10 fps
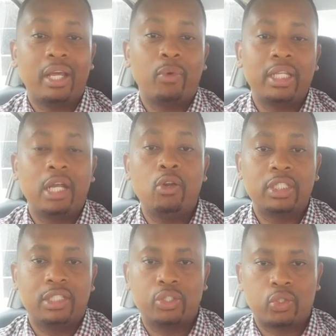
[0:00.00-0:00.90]
when they
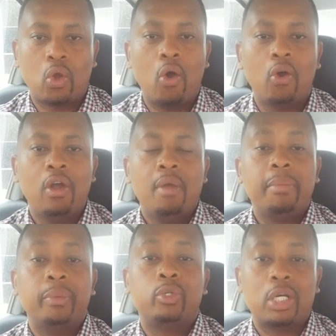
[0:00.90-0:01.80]
looked at your score,
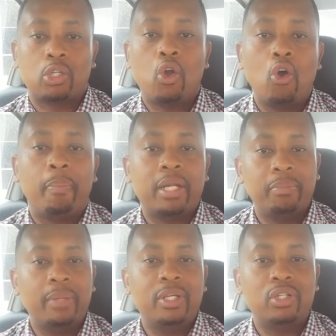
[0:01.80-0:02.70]
maybe it was low, but
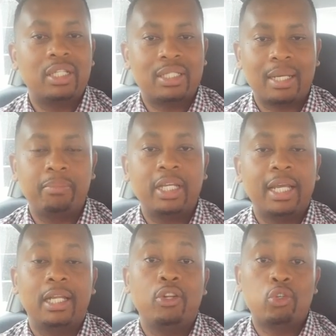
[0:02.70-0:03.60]
maybe you did
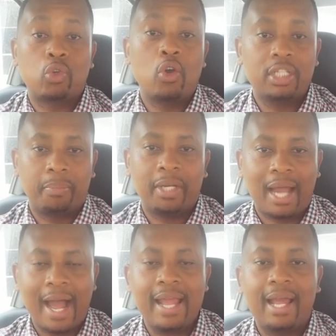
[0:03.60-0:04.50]
something and then your score is a bit
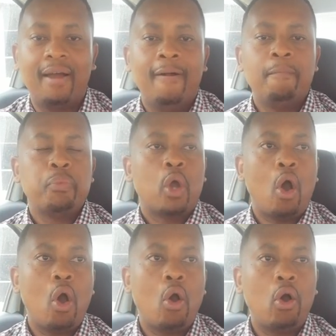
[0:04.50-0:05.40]
higher,
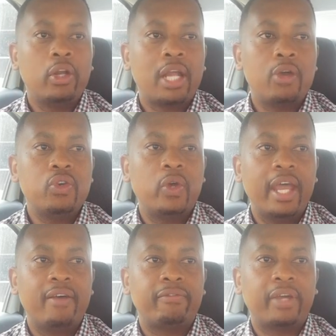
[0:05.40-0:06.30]
or now you
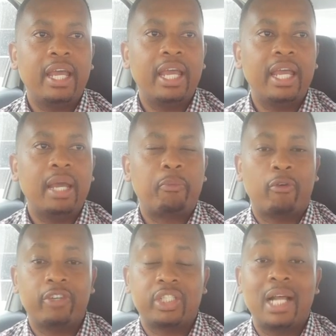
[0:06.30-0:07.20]
have a
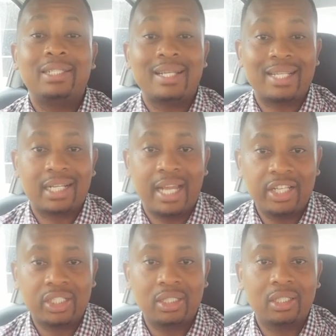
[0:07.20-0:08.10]
professional
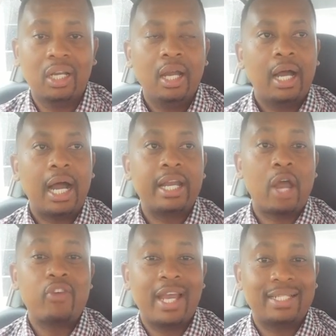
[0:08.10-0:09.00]
designation,
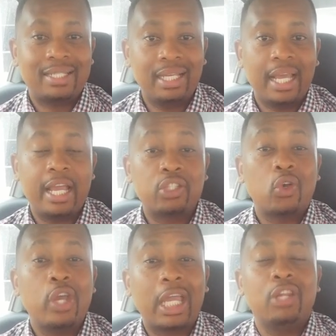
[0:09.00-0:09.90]
now you are a CA,
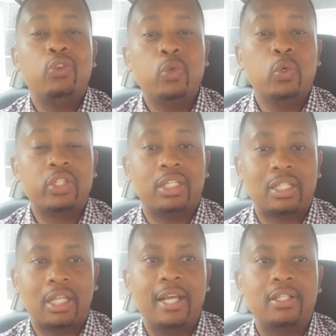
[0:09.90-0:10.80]
so you can use
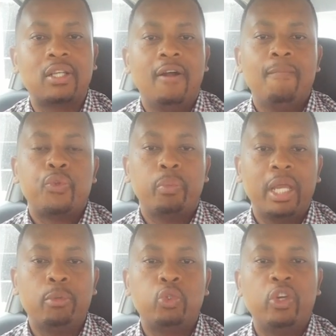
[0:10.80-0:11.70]
these things to
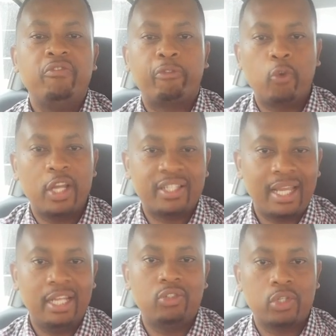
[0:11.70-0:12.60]
be able to influence
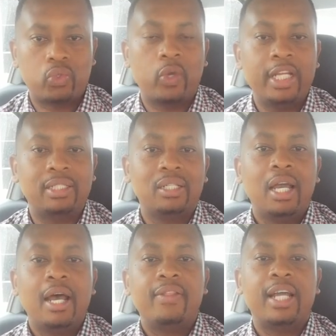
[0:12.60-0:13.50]
the interest rate
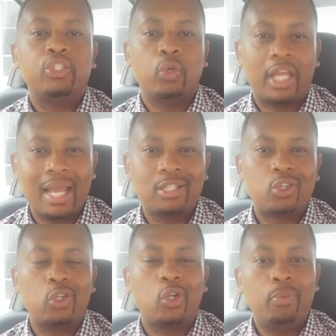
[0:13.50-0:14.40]
that you get.
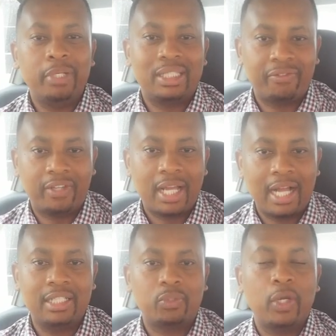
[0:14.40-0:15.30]
So don't be
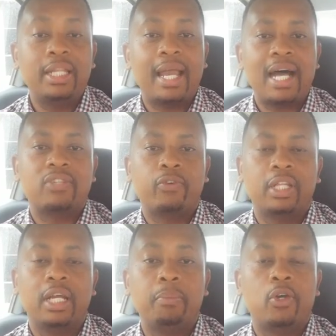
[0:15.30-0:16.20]
difficult when they ask for
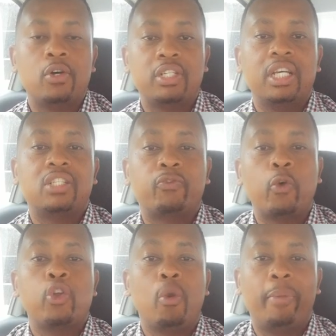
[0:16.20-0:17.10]
that, because it's
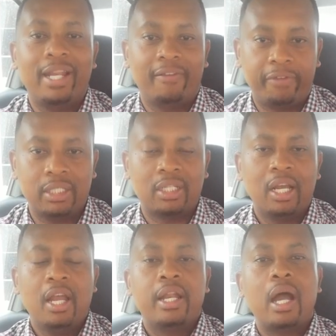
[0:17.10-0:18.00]
for your benefit.
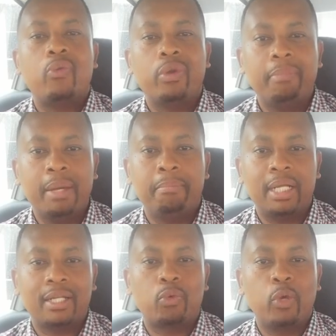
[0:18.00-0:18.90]
Now,
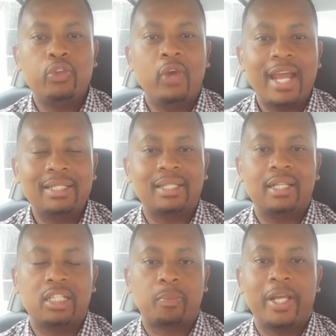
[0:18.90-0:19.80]
remember that when you
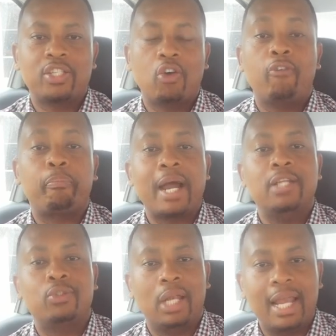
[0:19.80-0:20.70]
enter the space of
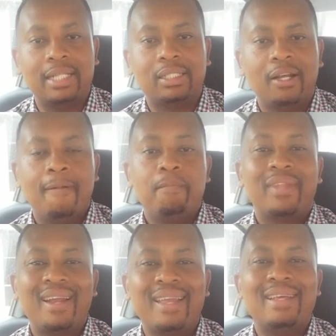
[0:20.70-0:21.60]
buy to let,
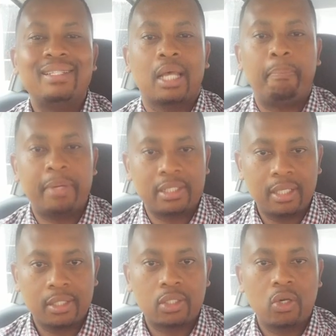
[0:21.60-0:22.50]
that is a
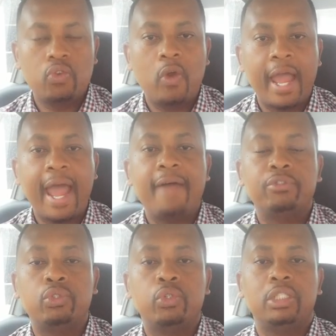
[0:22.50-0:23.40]
business, so you
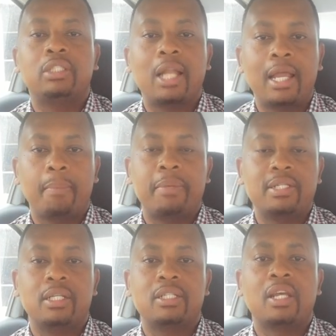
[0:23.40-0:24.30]
have to treat it like a
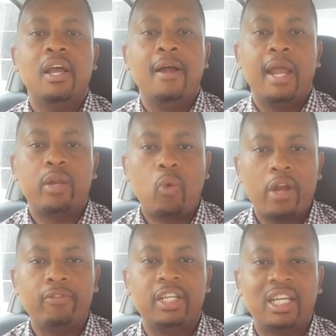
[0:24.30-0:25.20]
business. And
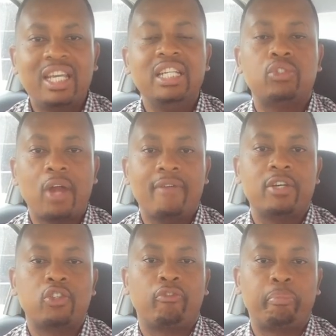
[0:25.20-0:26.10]
one of the key
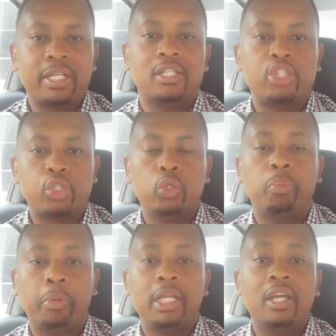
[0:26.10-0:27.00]
drivers of business
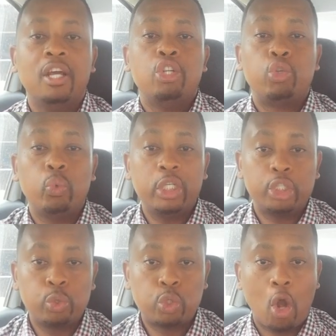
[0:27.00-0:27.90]
should be to
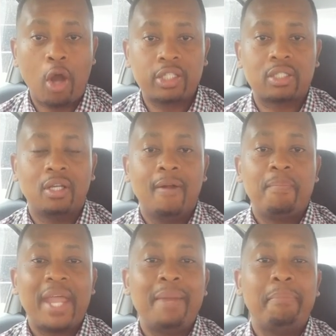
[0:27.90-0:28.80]
reduce costs
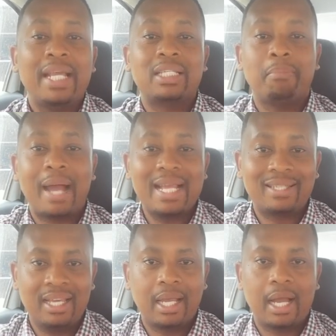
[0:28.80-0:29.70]
and
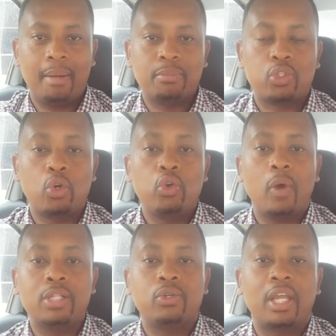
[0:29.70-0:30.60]
maximize income. So you
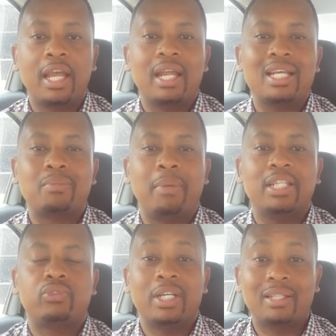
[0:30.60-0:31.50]
want to get as
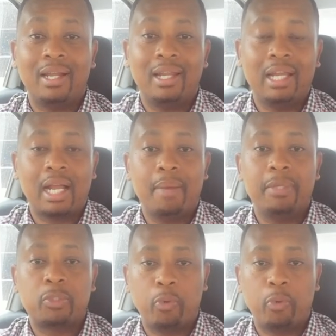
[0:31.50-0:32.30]
much rental income as